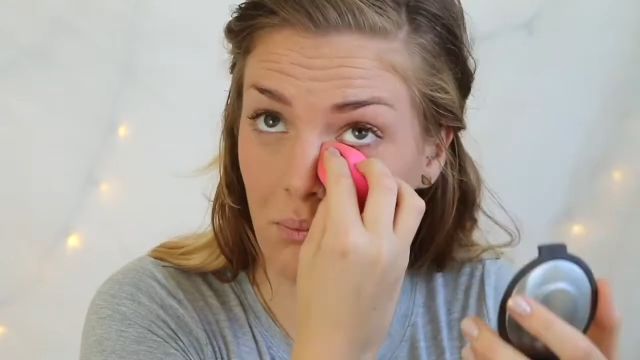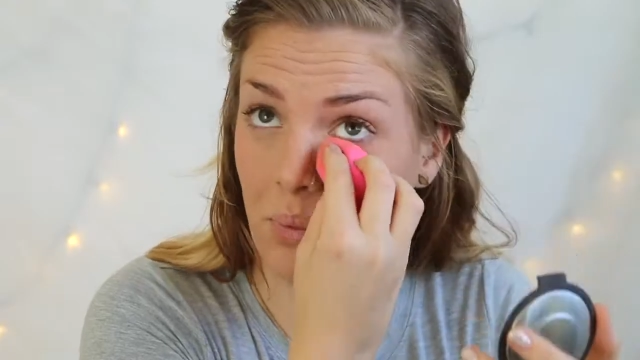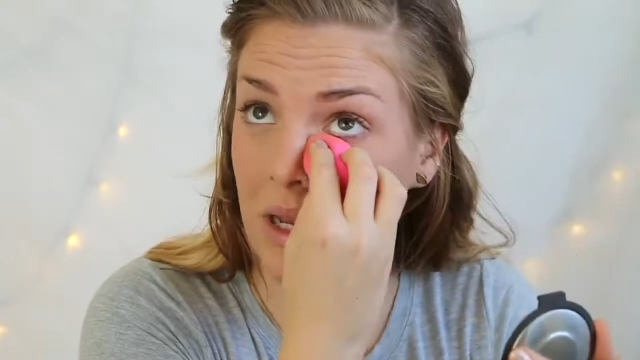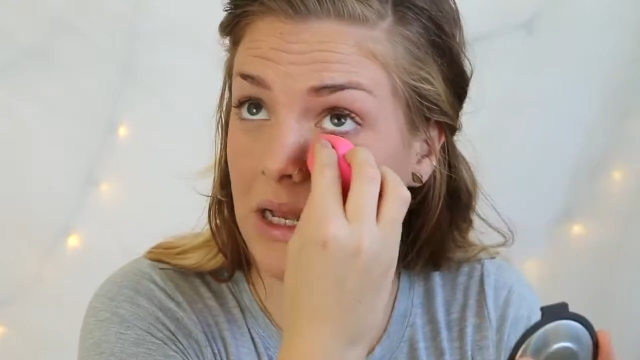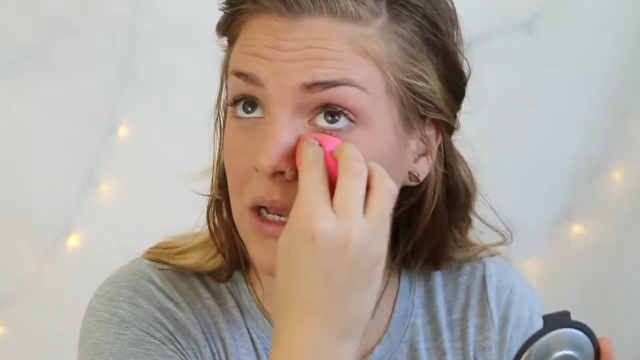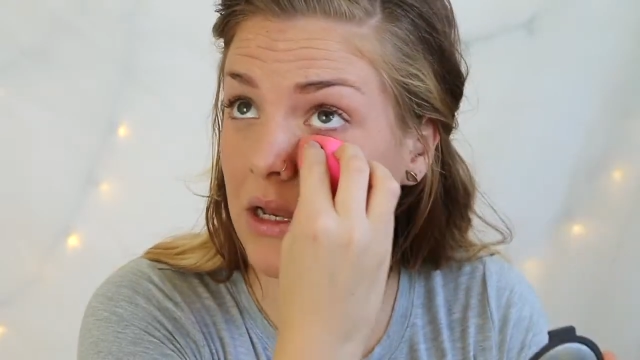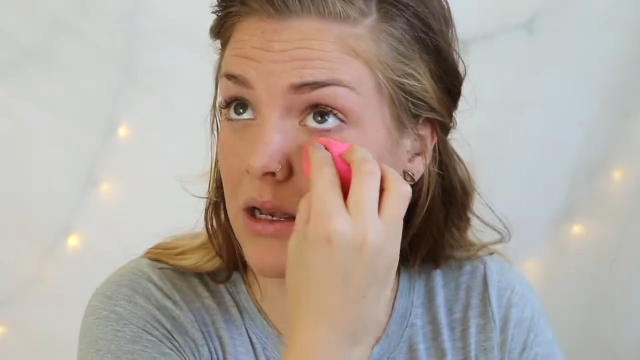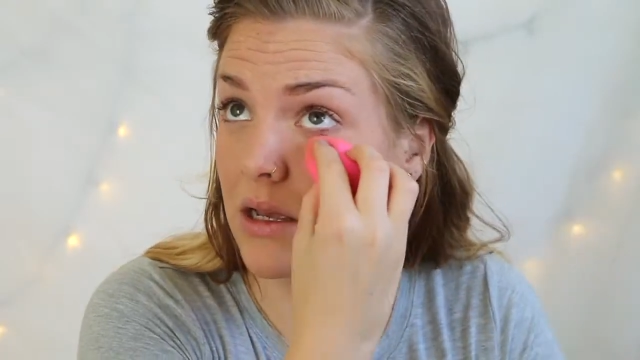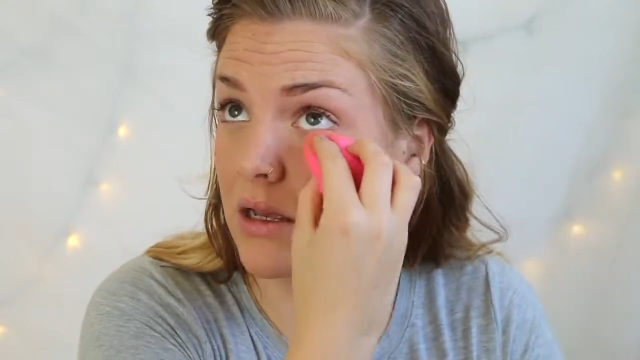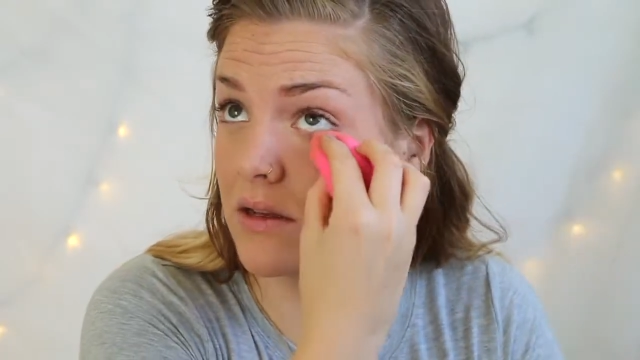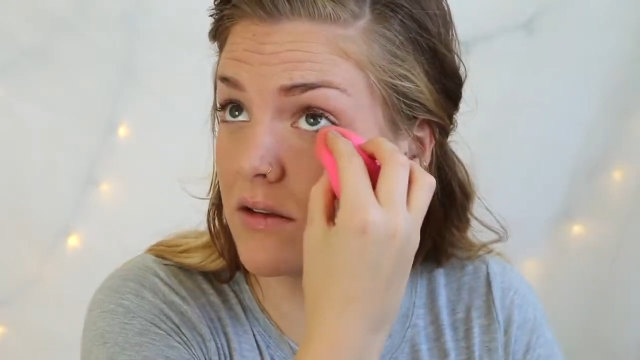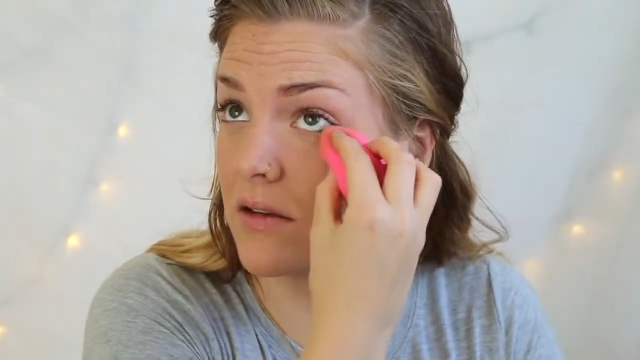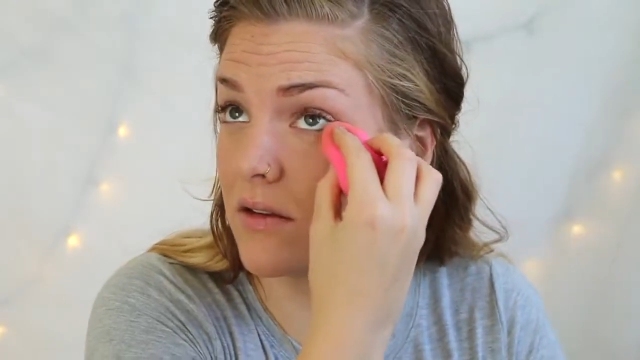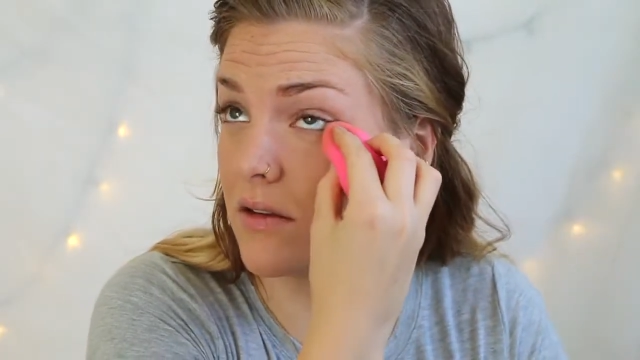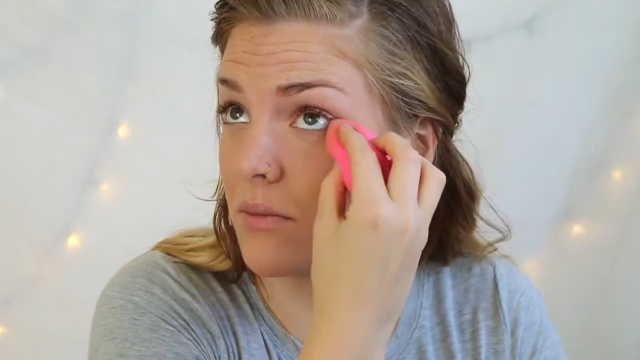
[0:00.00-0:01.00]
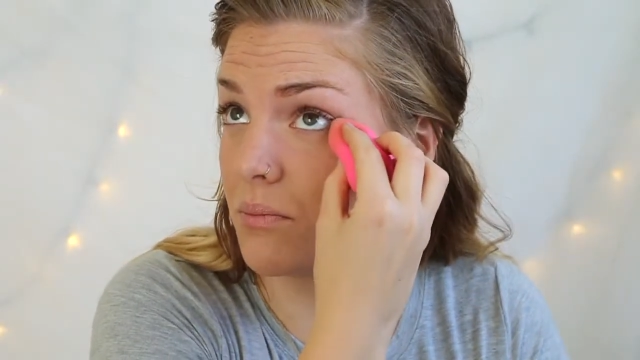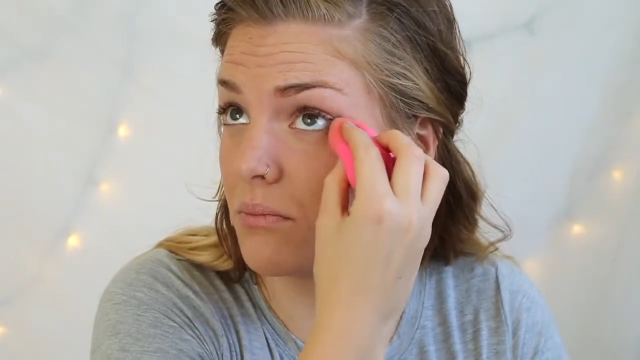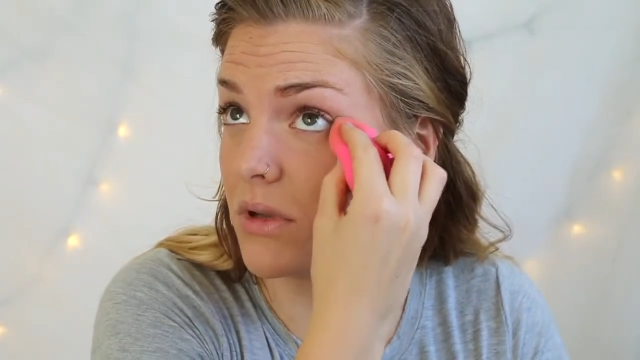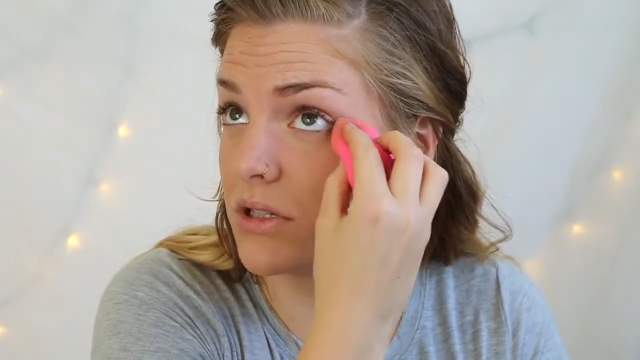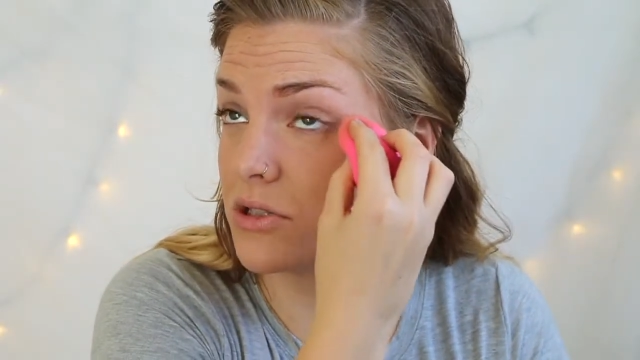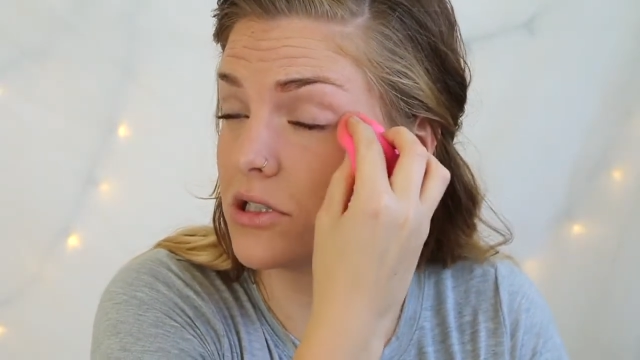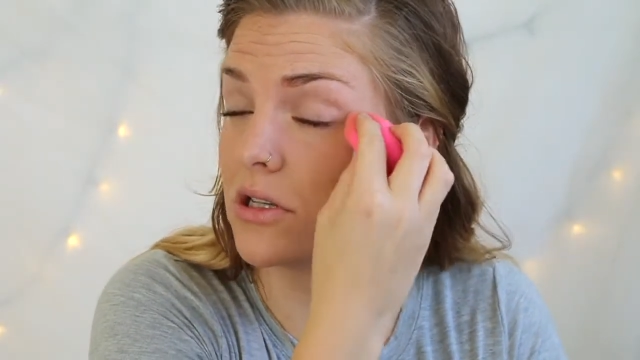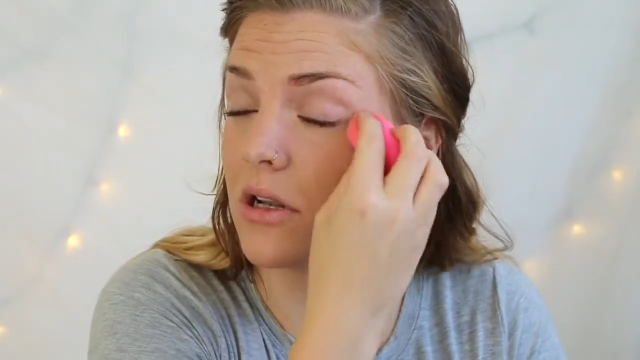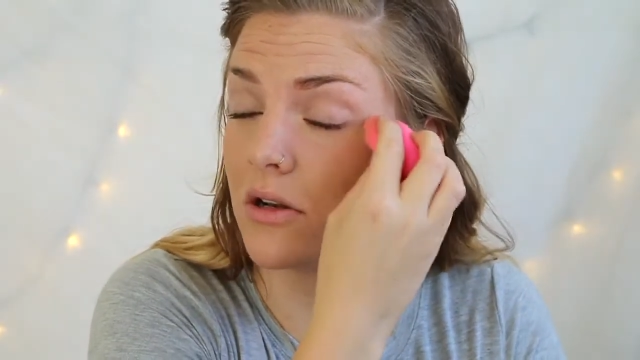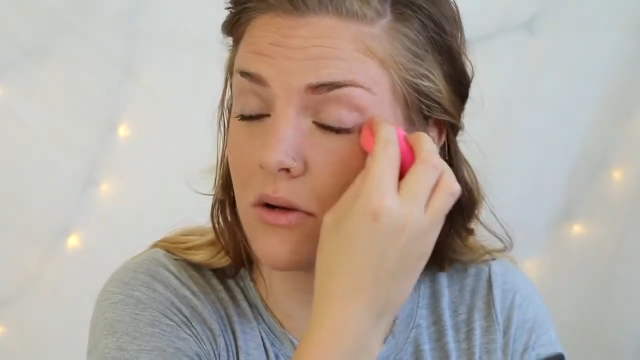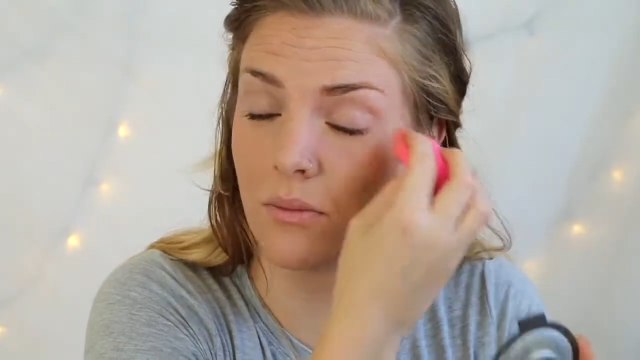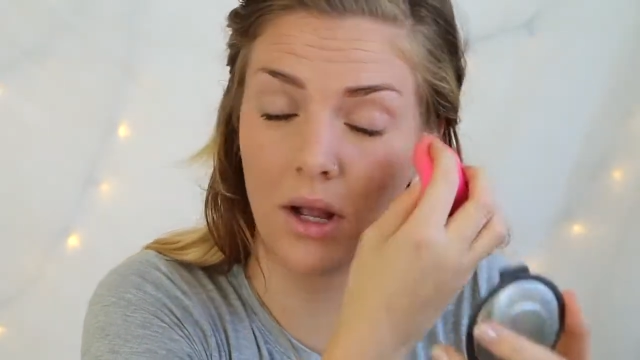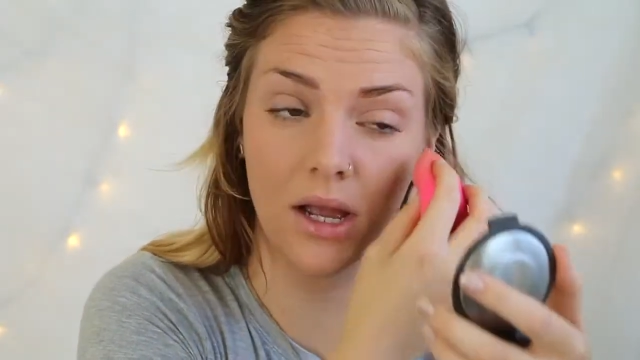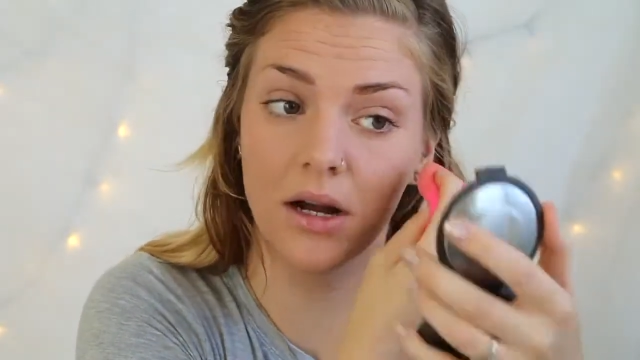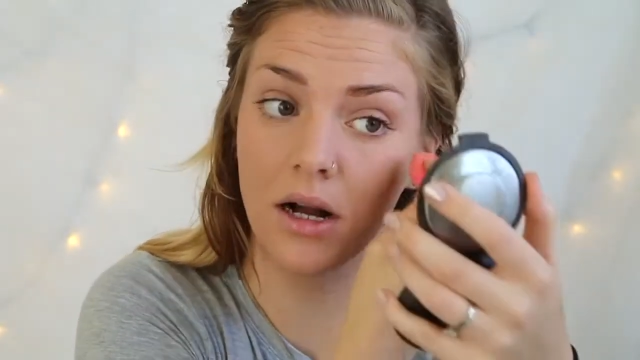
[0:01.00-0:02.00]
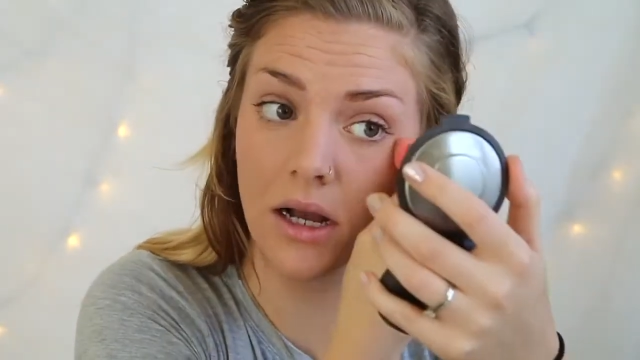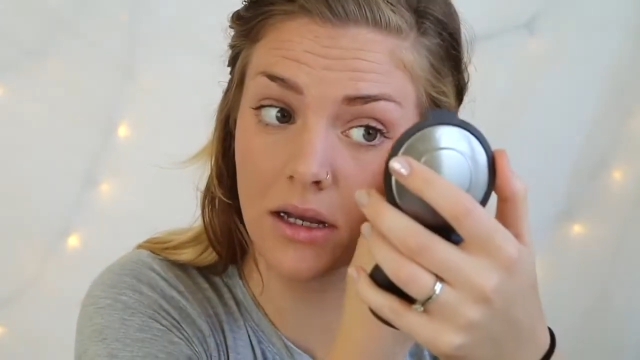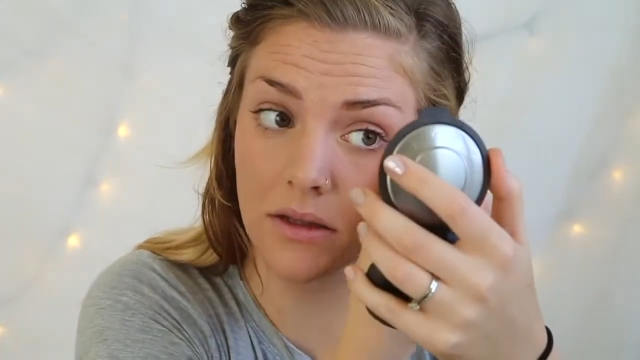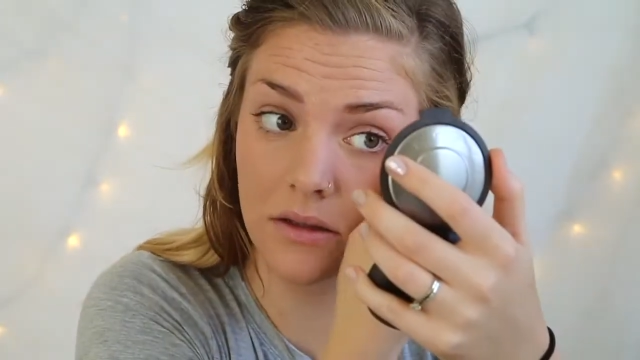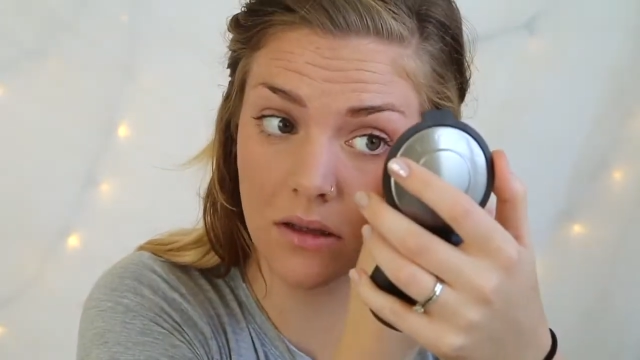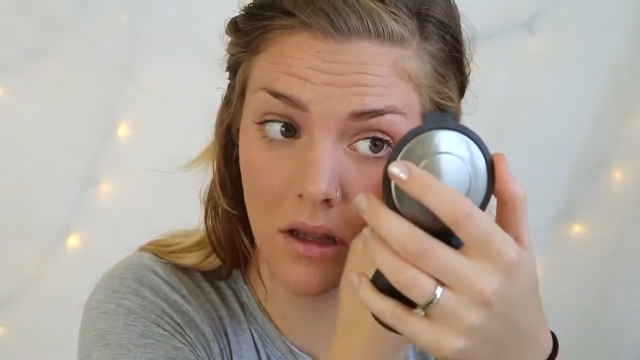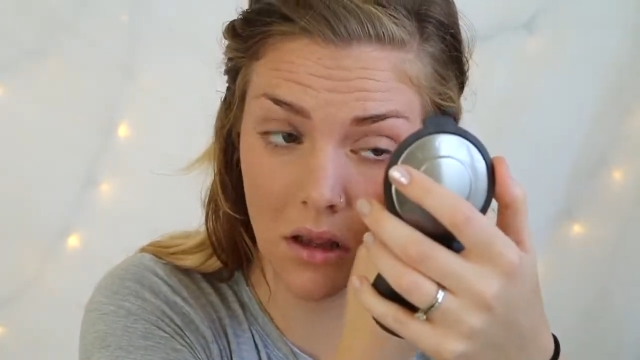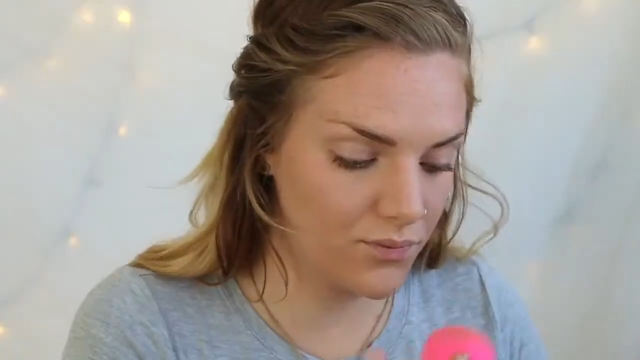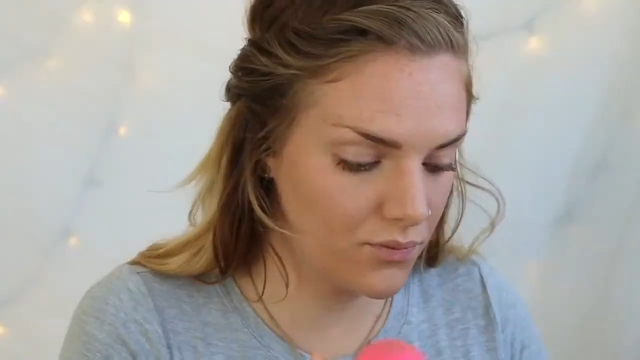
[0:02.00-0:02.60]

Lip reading: beating it into submission under my eyes.